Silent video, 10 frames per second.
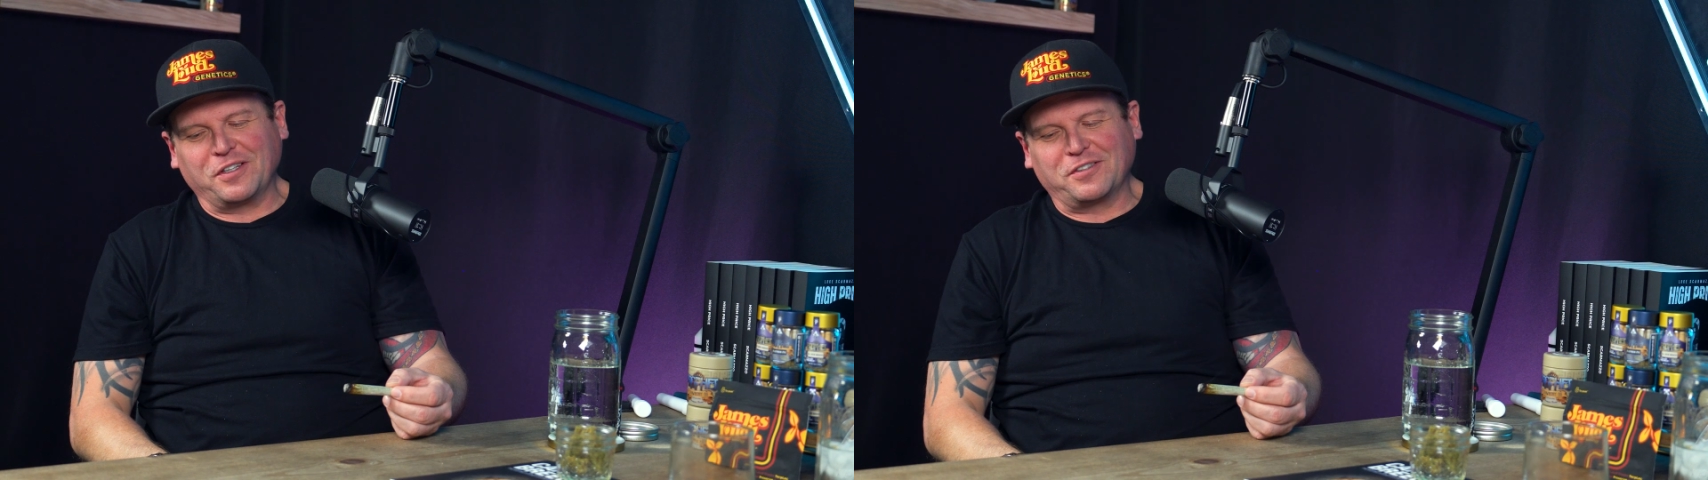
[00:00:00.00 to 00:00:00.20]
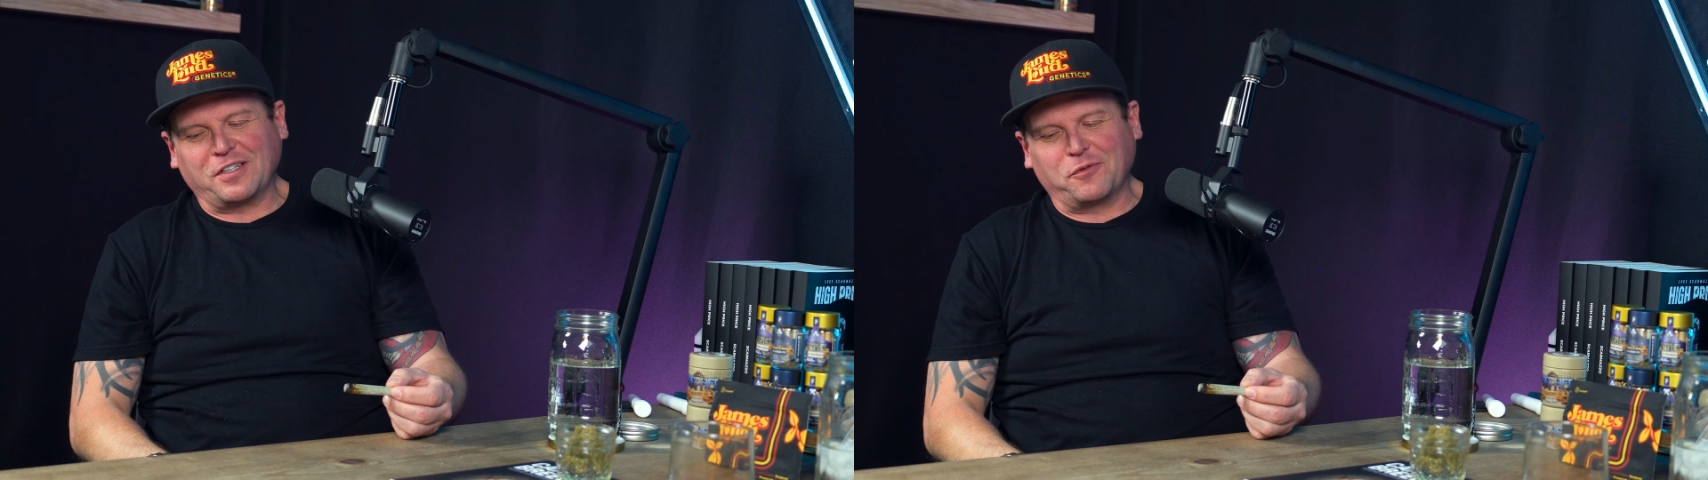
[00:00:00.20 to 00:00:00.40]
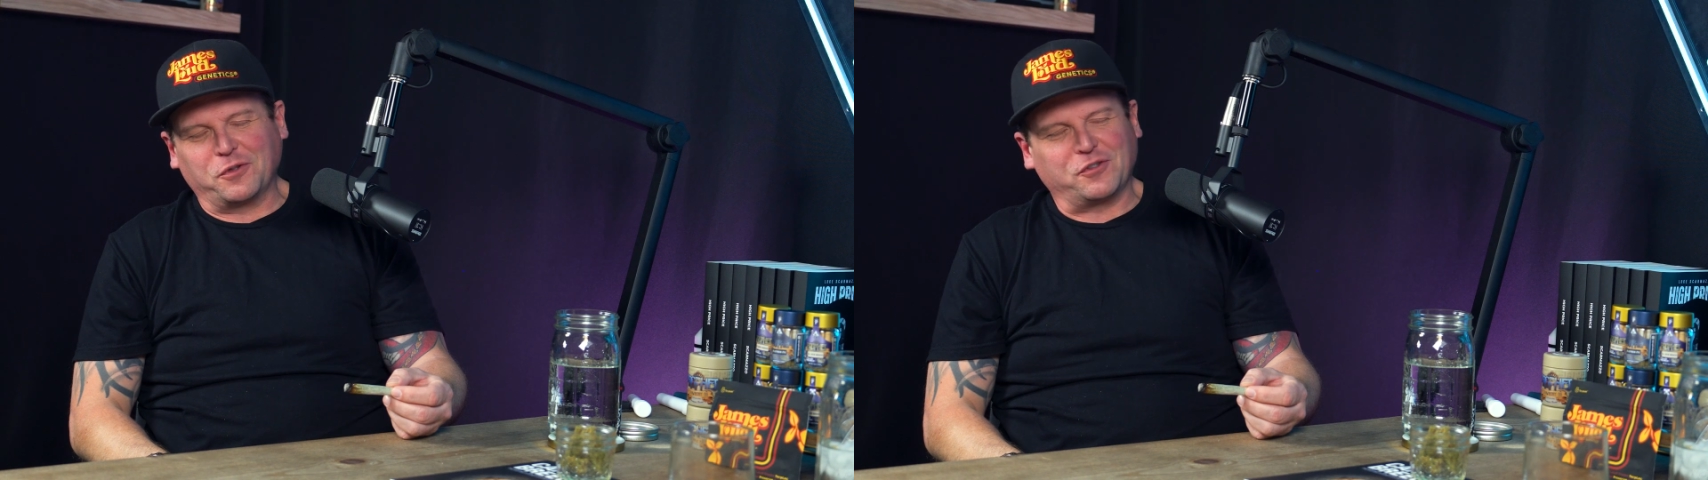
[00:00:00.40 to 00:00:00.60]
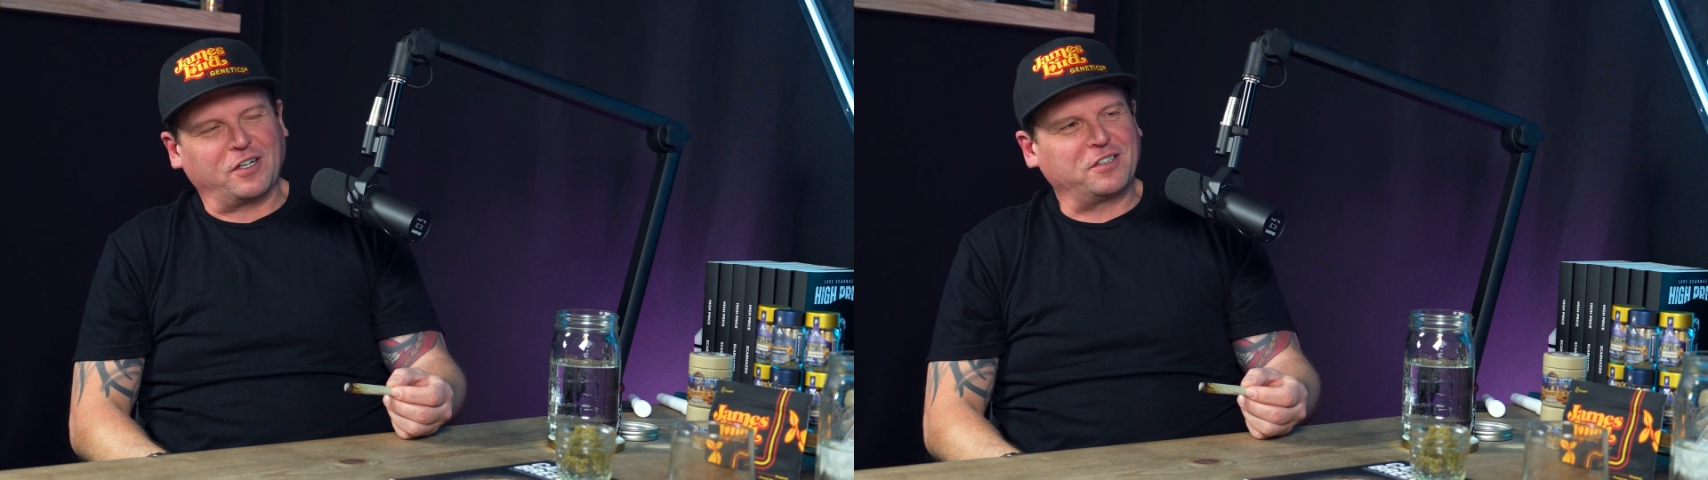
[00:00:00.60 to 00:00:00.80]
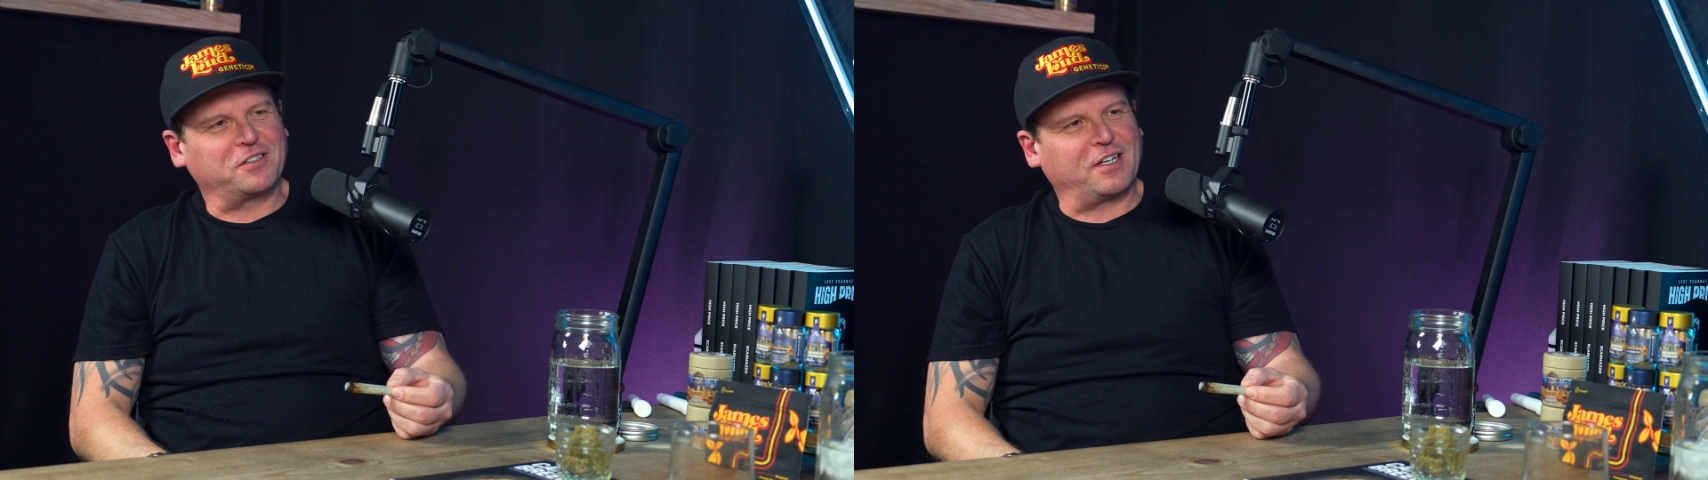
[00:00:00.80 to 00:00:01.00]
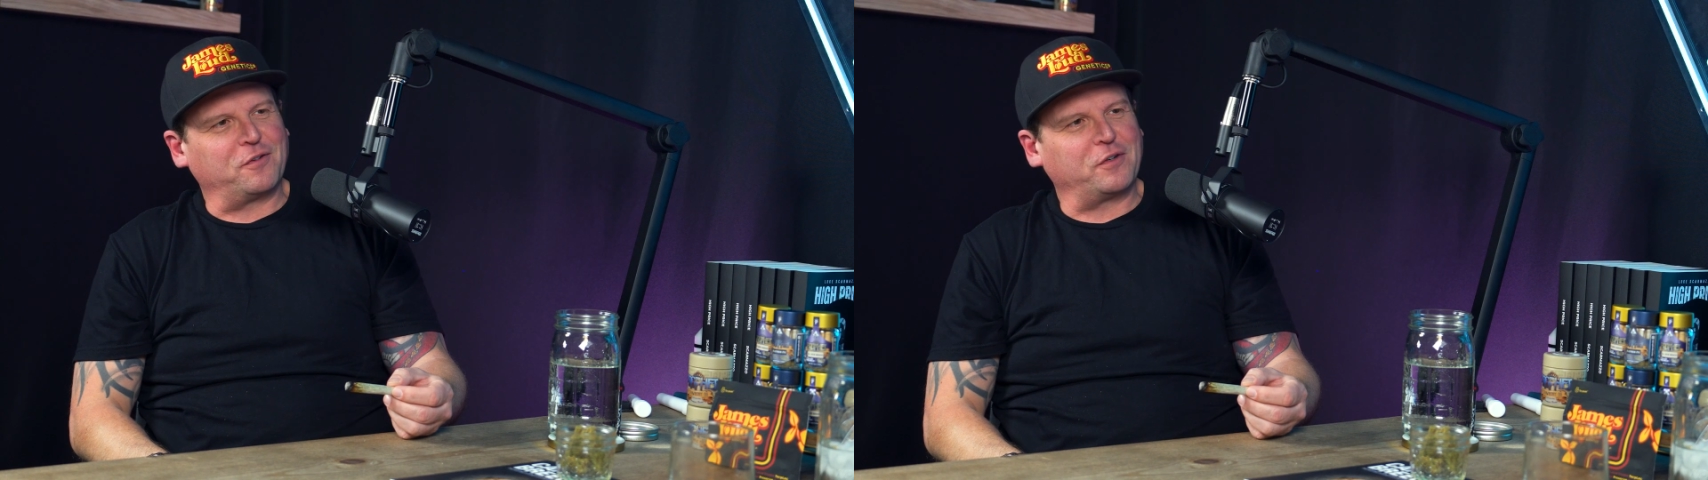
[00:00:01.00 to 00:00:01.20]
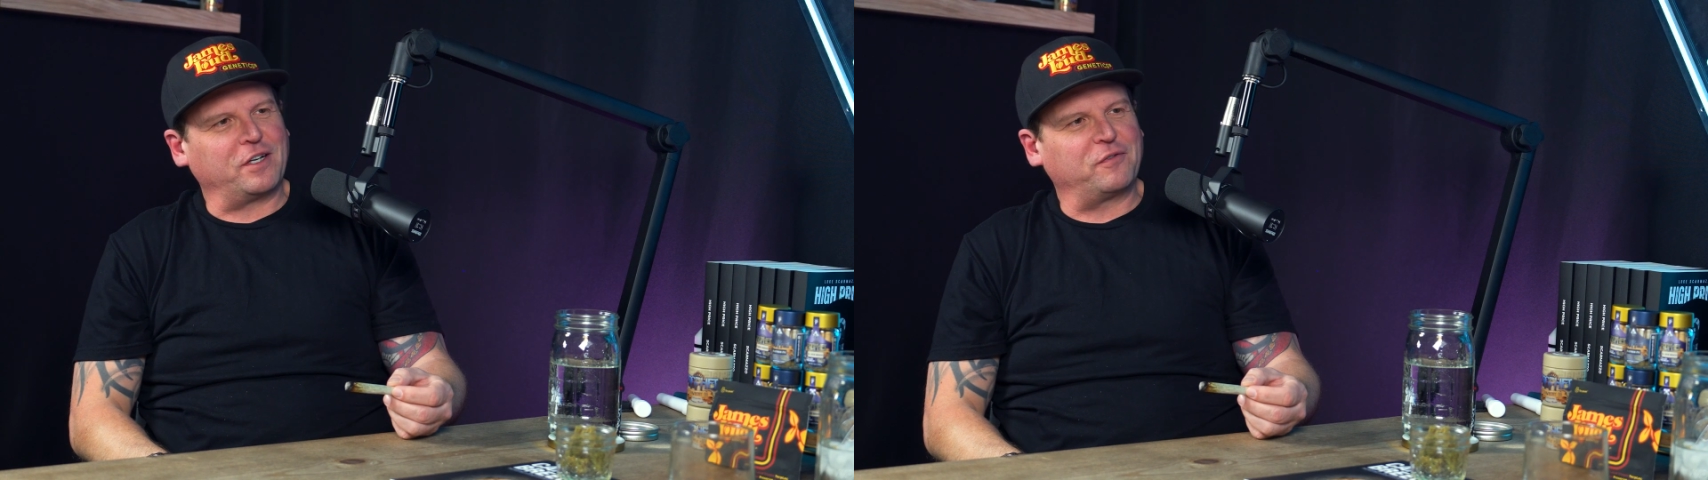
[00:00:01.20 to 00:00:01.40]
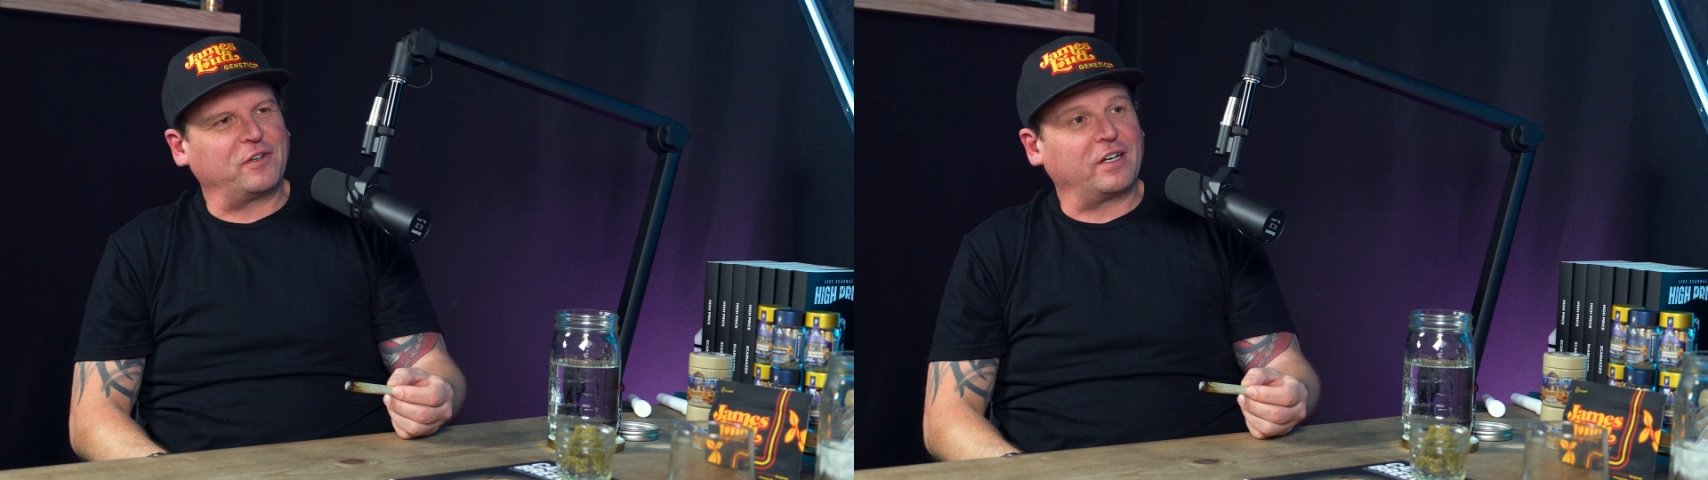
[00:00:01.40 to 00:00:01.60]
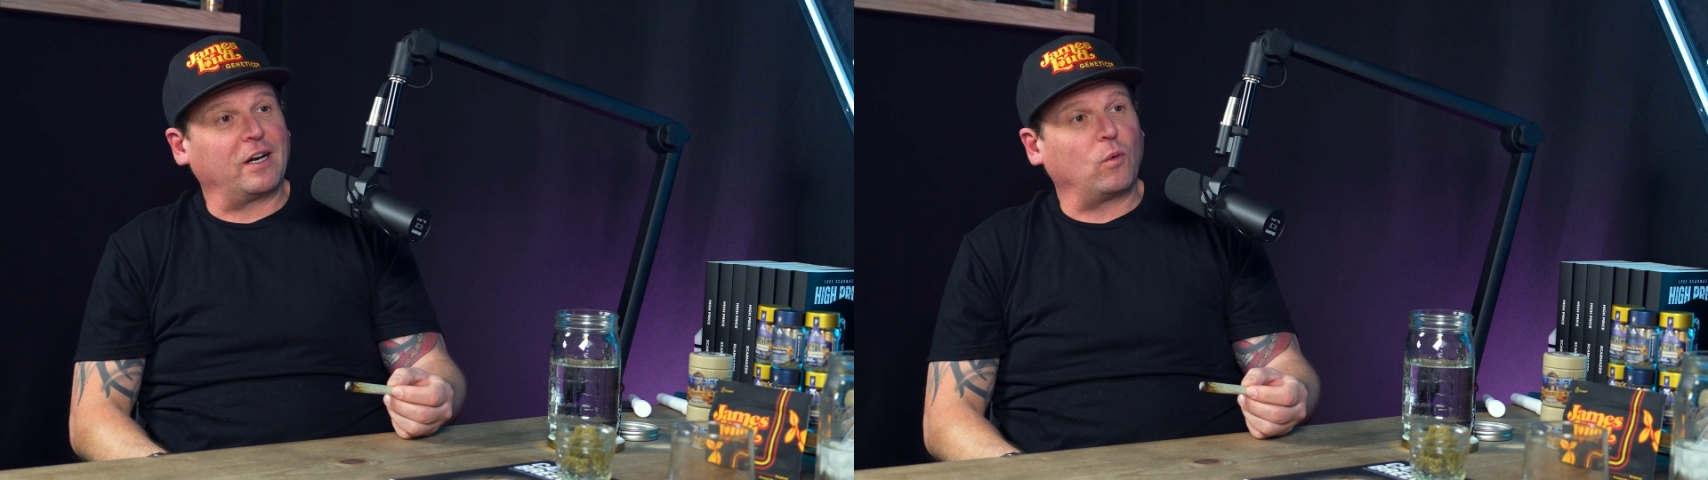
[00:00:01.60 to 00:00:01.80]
this stuff with drug discovery and figuring